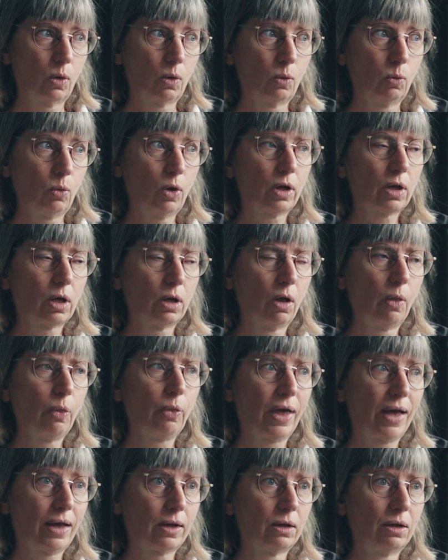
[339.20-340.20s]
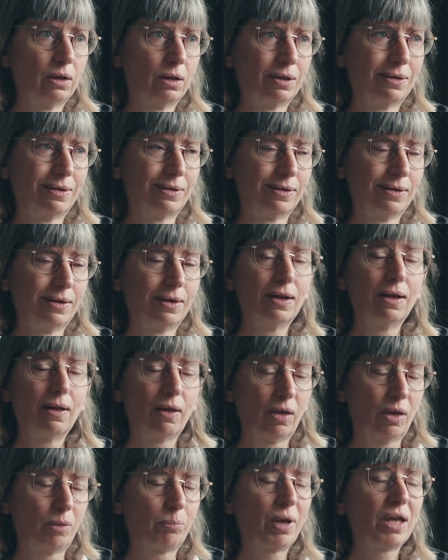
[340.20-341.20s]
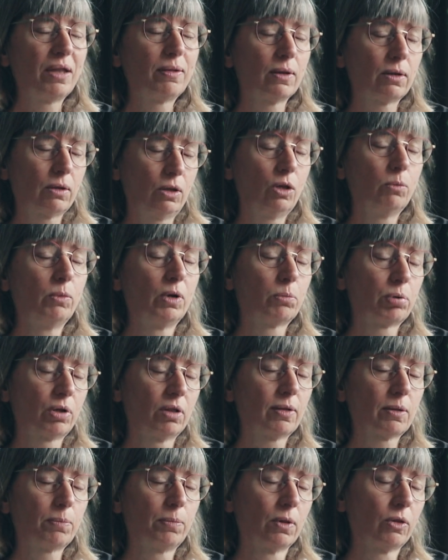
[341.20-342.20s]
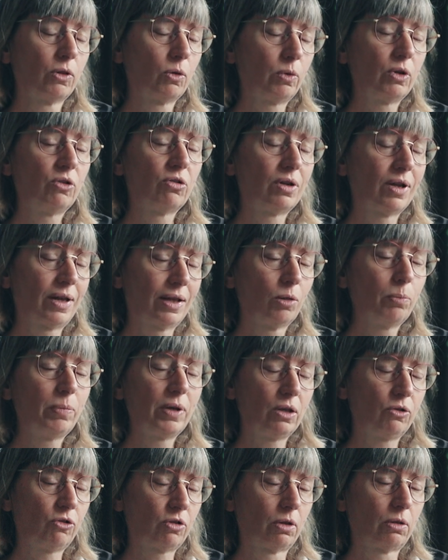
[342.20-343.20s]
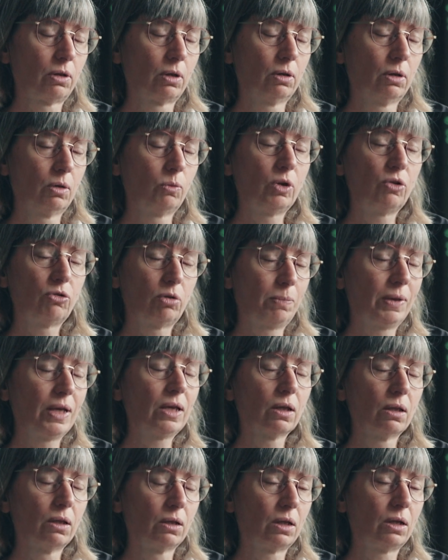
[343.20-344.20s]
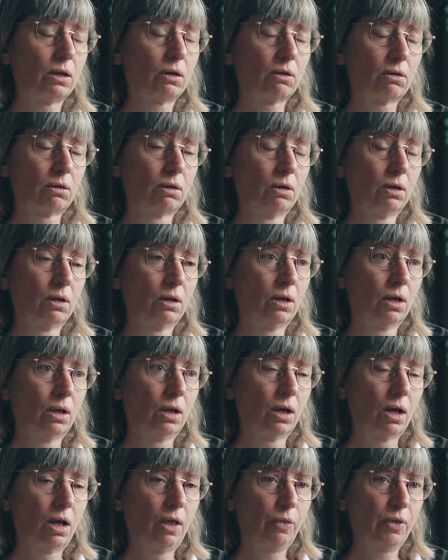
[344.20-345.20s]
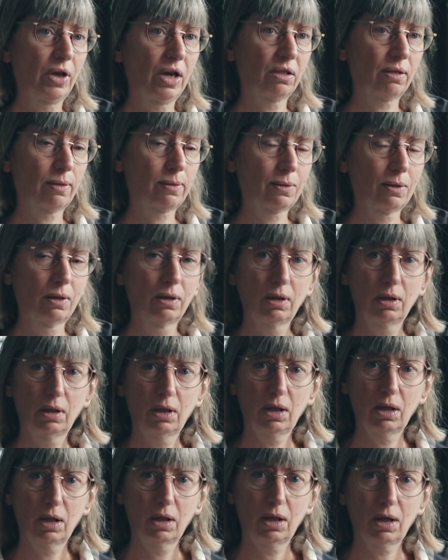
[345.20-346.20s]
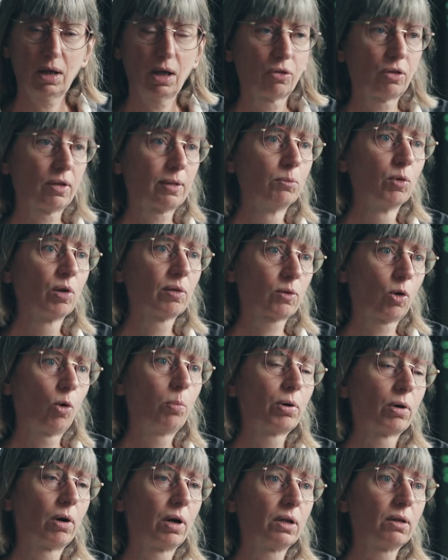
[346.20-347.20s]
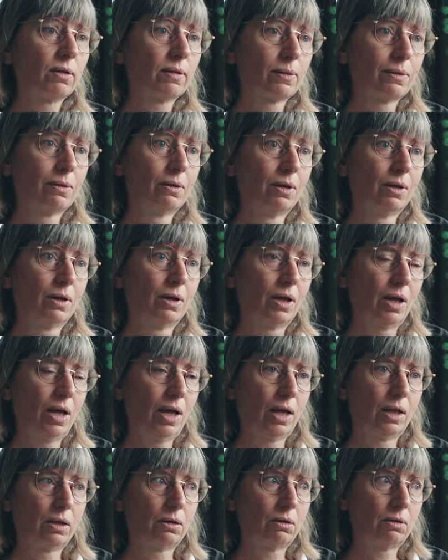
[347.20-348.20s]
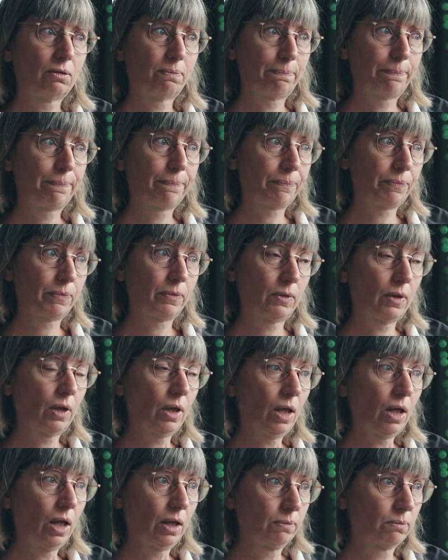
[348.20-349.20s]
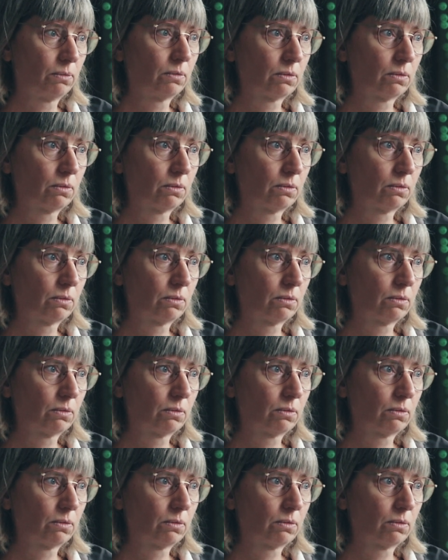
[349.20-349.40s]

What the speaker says: working on that basic human principle that we should help each other and we should be kind. And that's how this mosque operates. And I